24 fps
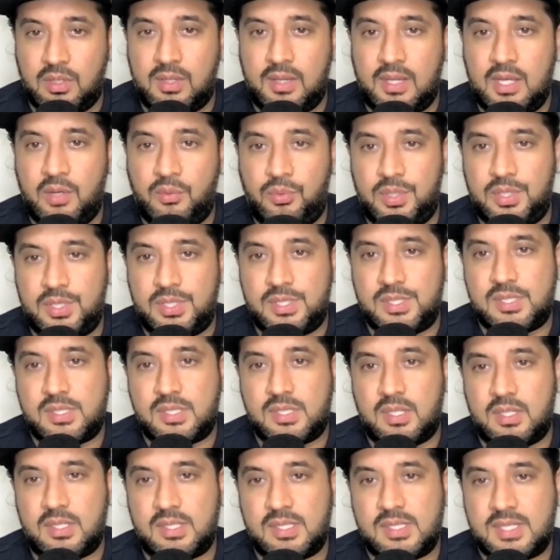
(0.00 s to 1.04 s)
there was
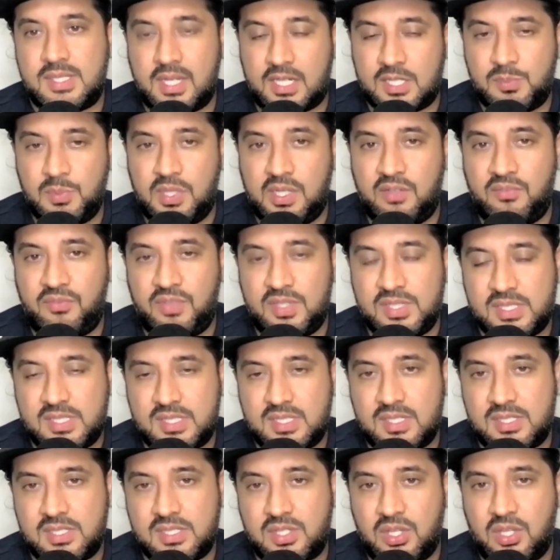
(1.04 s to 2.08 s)
6 million
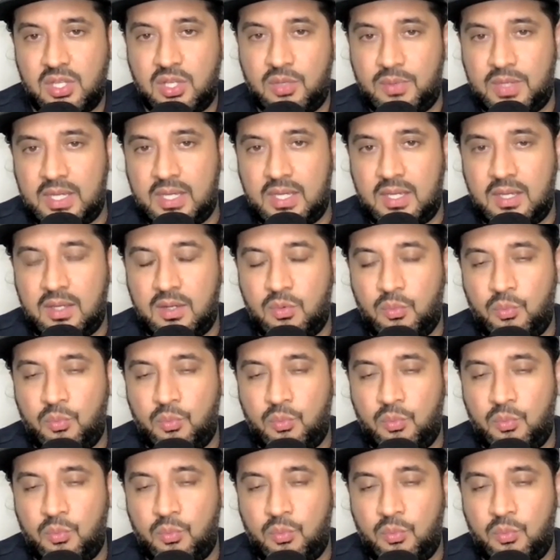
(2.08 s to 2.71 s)
visitors to the UAE,